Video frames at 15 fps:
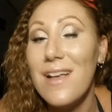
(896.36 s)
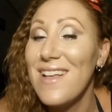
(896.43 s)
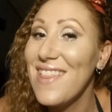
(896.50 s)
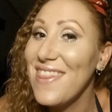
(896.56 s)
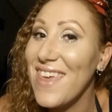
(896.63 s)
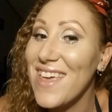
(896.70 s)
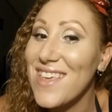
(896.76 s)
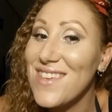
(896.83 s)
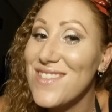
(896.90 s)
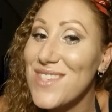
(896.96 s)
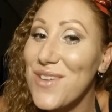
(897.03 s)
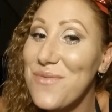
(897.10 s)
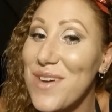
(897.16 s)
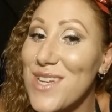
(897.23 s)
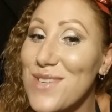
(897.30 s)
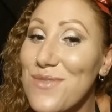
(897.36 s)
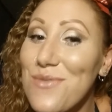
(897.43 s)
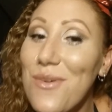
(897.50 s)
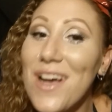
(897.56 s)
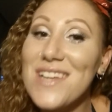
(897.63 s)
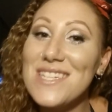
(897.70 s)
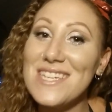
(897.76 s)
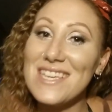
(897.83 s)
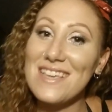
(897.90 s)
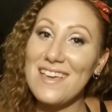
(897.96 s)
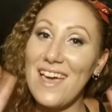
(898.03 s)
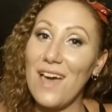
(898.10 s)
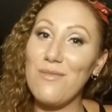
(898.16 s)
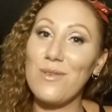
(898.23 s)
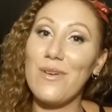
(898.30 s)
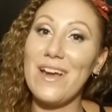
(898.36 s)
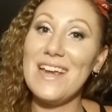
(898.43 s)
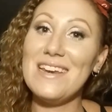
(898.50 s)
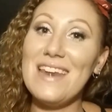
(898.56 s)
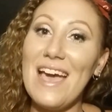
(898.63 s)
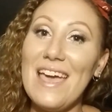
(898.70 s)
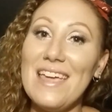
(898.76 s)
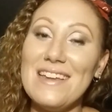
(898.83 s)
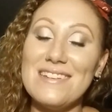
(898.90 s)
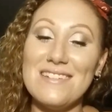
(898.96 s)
Thank you so much for watching. Have a great night.